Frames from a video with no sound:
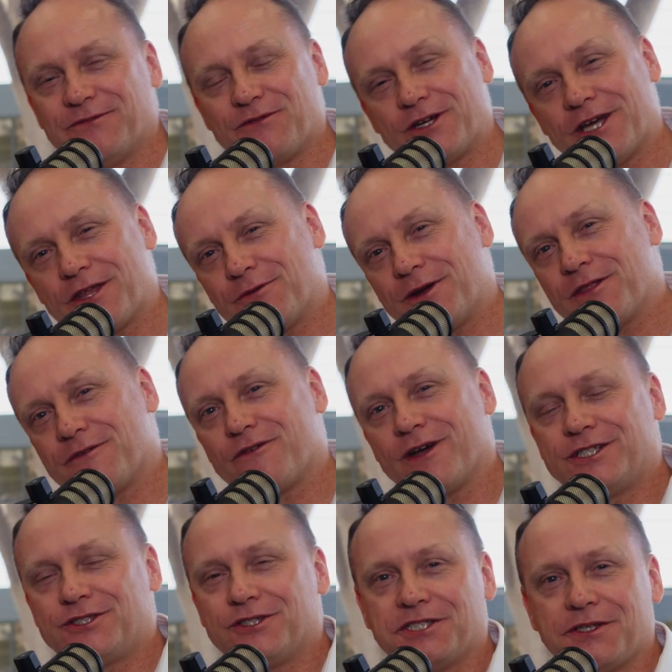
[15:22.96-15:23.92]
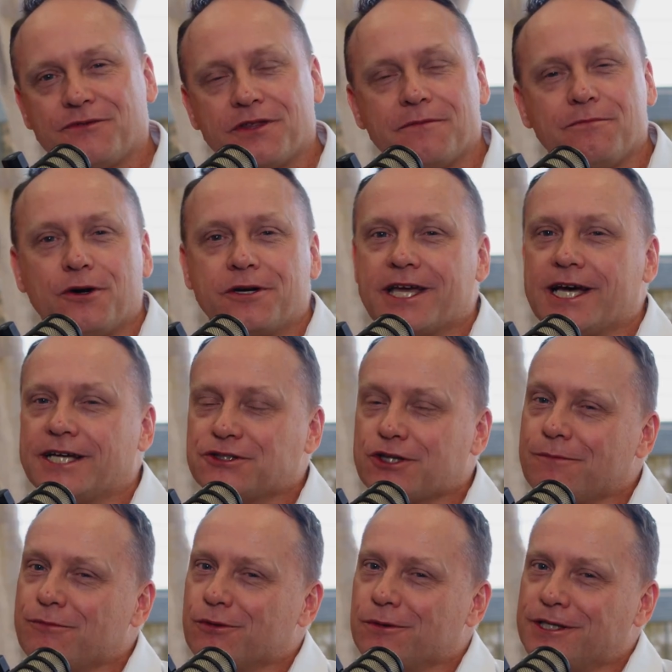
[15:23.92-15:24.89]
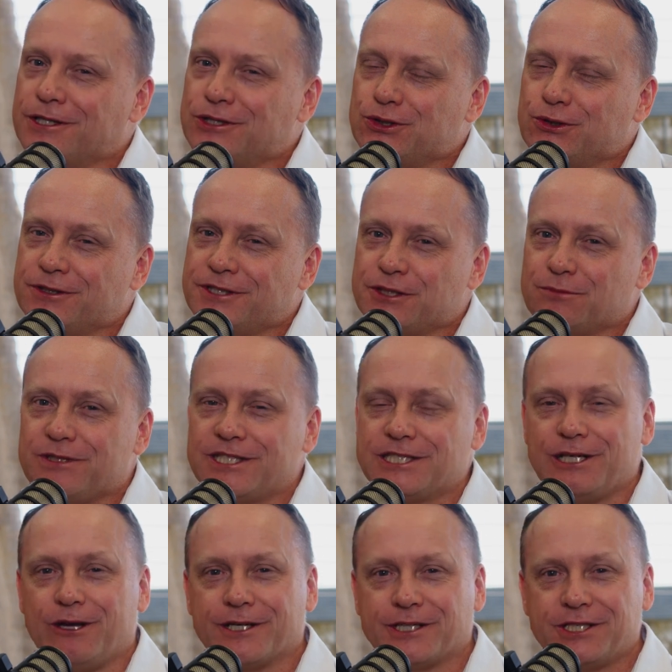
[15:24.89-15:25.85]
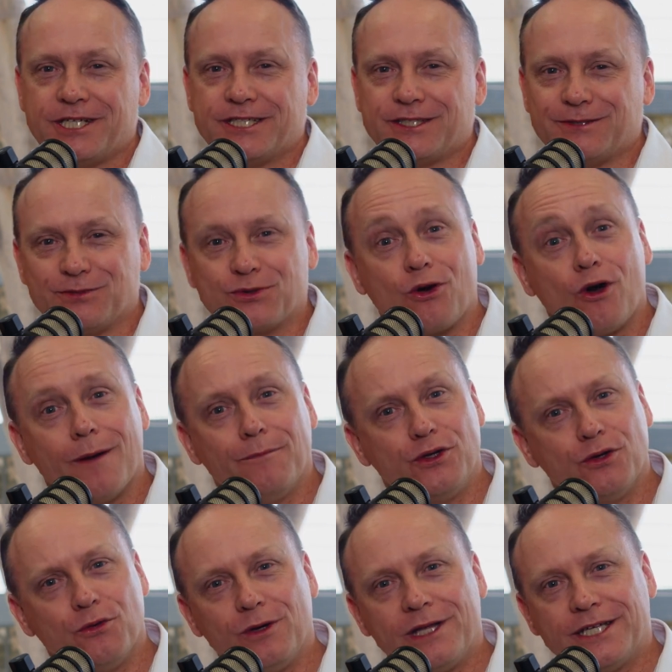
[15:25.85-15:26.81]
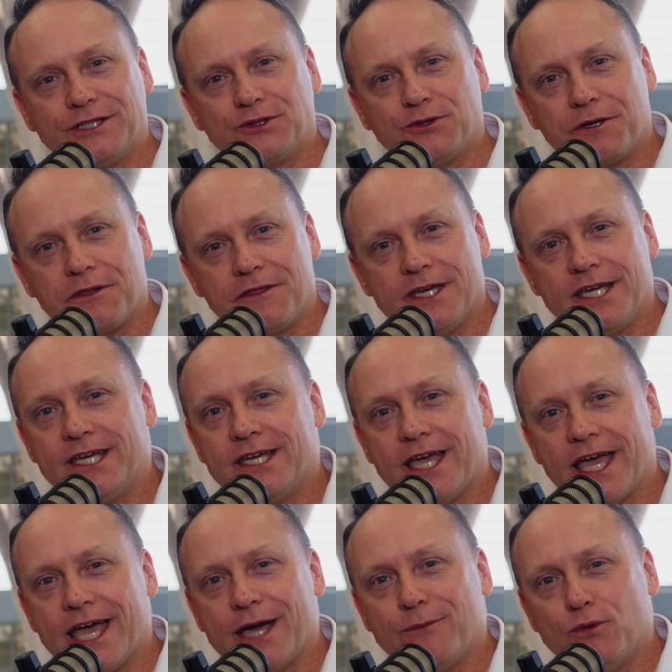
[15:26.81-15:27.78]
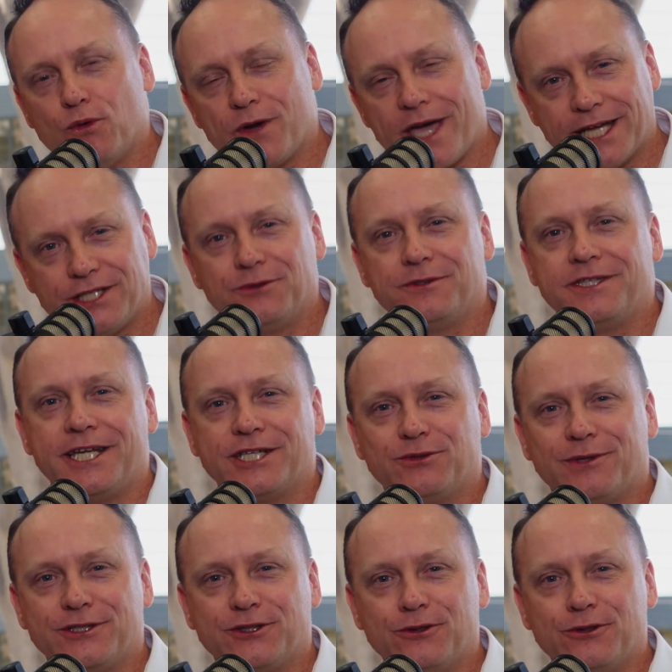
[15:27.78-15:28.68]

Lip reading: it for another one of the Franchise Everything podcast. Hope you really enjoyed this. Please like, share, subscribe, do all that sort of thing. And we'll catch you in the next one